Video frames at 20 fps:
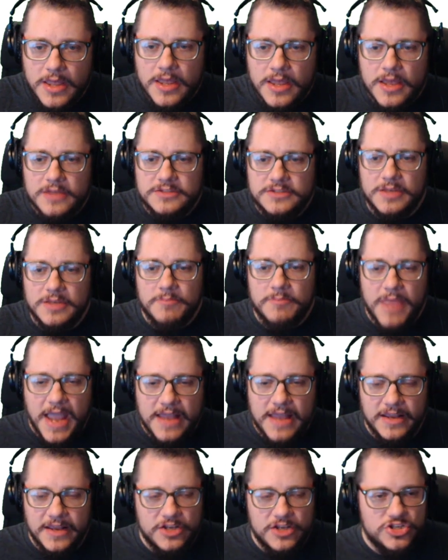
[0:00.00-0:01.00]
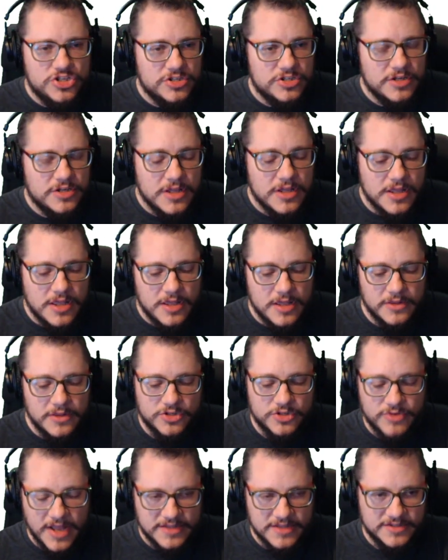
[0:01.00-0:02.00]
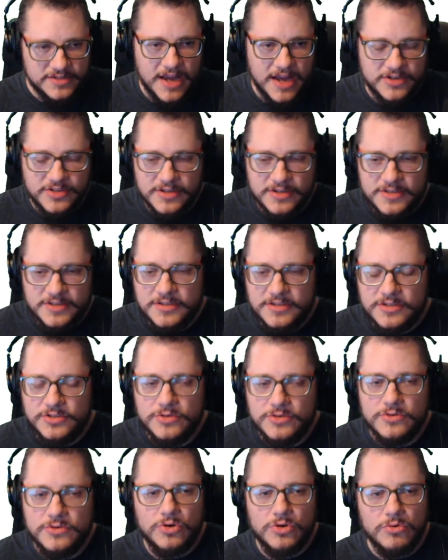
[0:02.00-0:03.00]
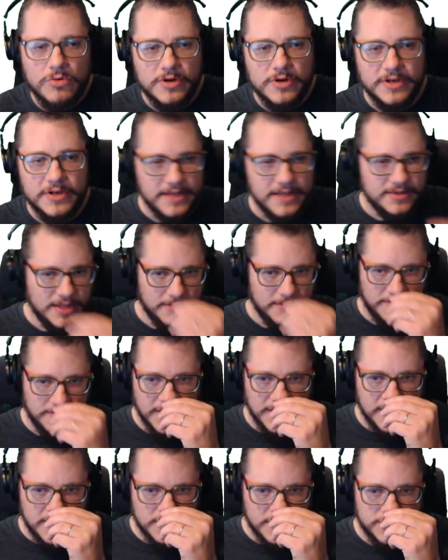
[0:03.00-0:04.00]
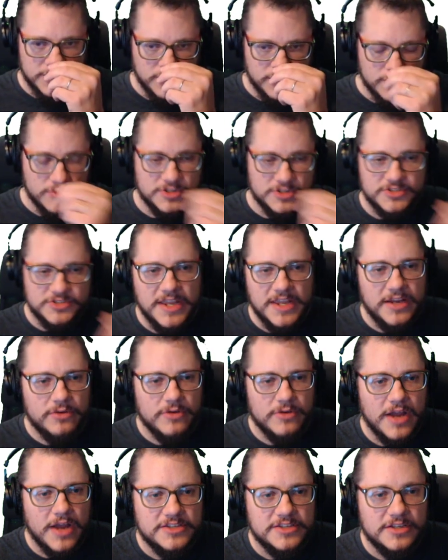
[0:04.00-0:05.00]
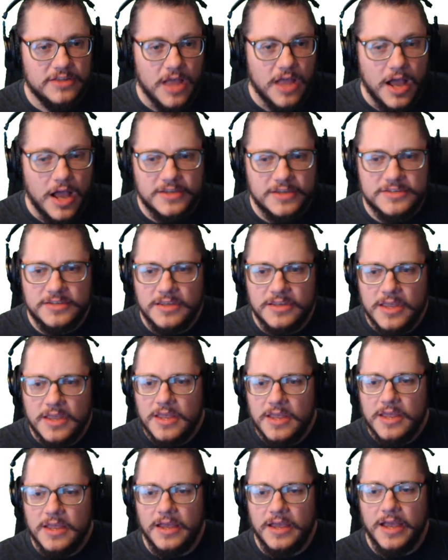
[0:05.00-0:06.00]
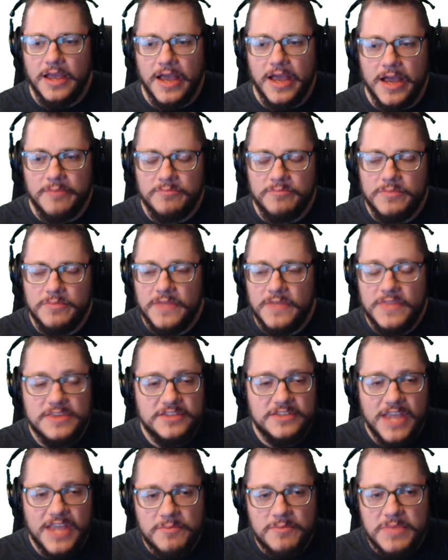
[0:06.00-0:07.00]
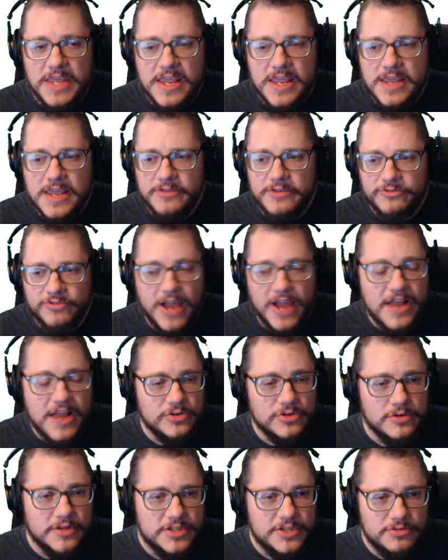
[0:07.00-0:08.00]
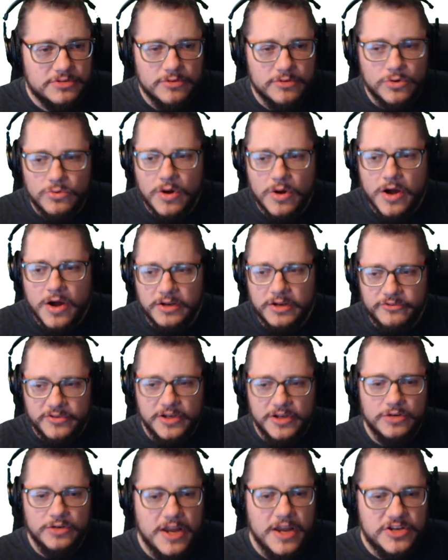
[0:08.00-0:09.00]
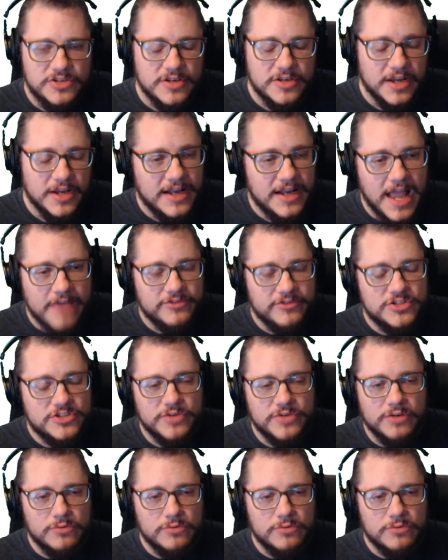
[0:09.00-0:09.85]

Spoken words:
to manage the transactions, to coordinate them, to synchronize clocks. And this can be fragile. This can require configuration. It can have strict